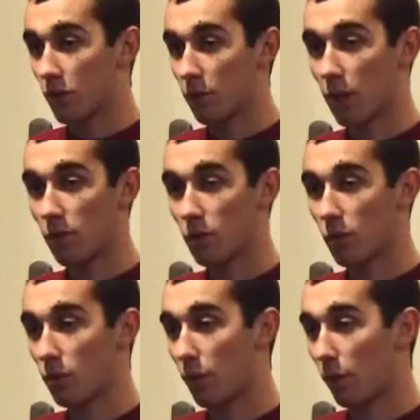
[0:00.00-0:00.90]
Sometimes it
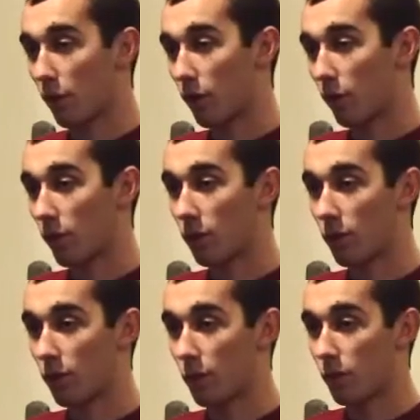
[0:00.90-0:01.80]
would be both.
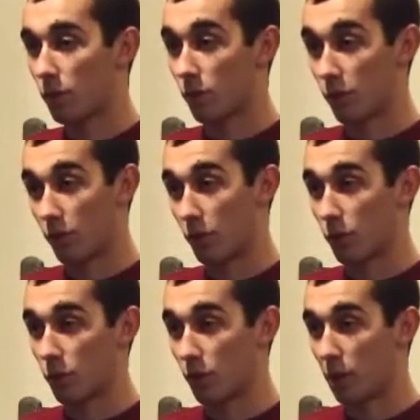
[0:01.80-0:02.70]
If it was
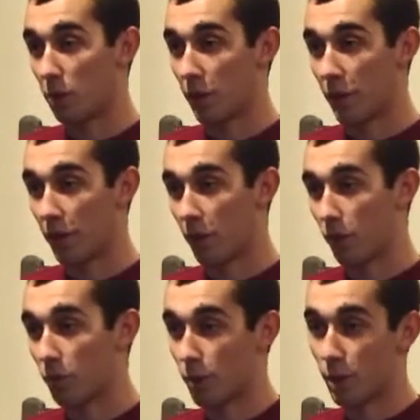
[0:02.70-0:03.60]
really bad, they
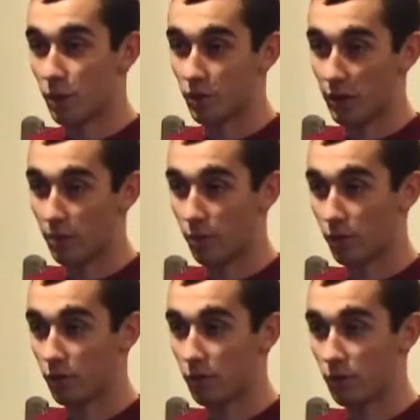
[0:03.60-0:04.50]
would punish that
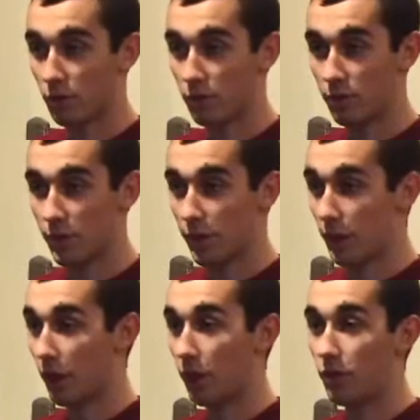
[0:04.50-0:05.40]
person, and
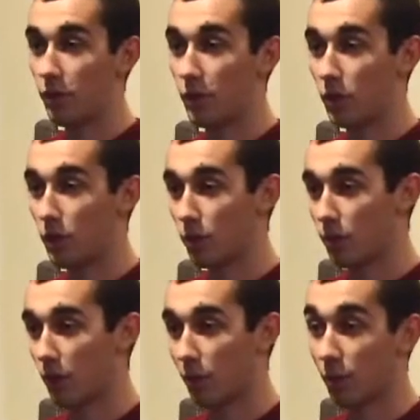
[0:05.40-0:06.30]
then after they were done with
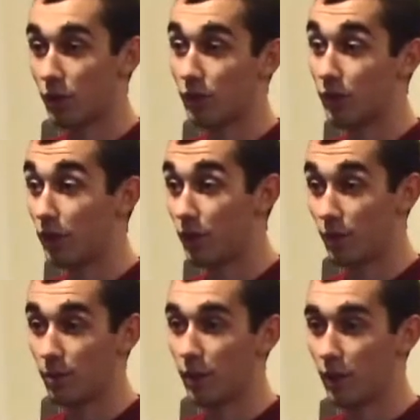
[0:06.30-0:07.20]
that person, they'd
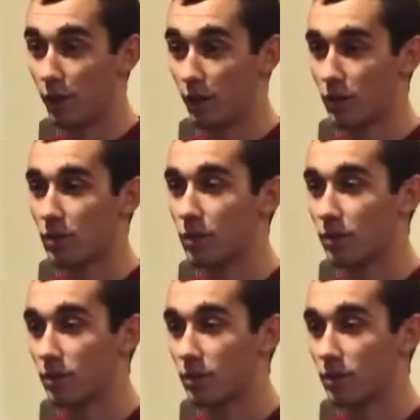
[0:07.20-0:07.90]
come get us.